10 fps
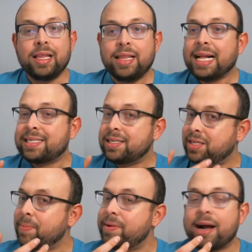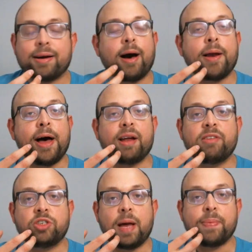That's the summary I got out of the
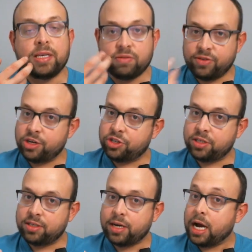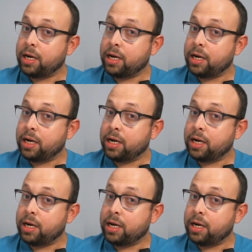Japanese version.